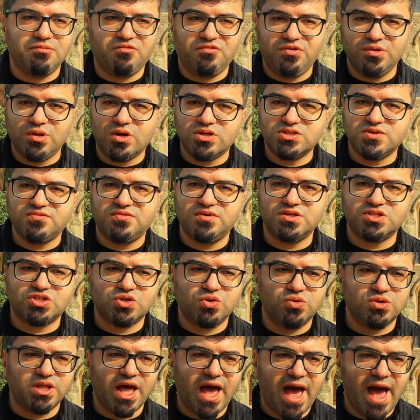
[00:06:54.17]
philosophers
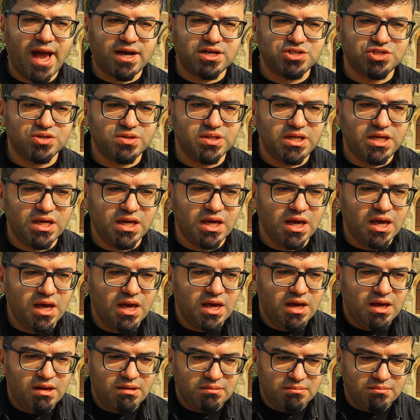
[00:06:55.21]
could actually
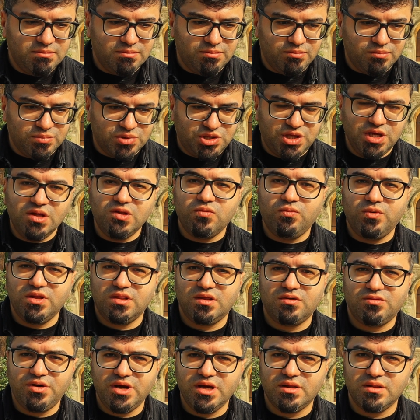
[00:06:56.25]
deal with
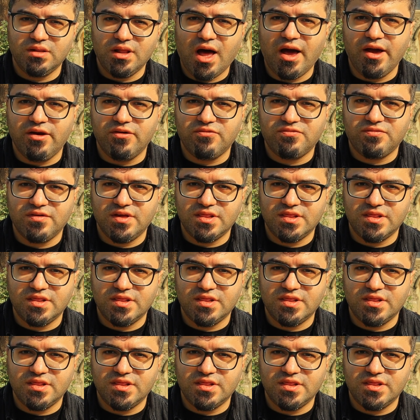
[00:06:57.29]
the real life.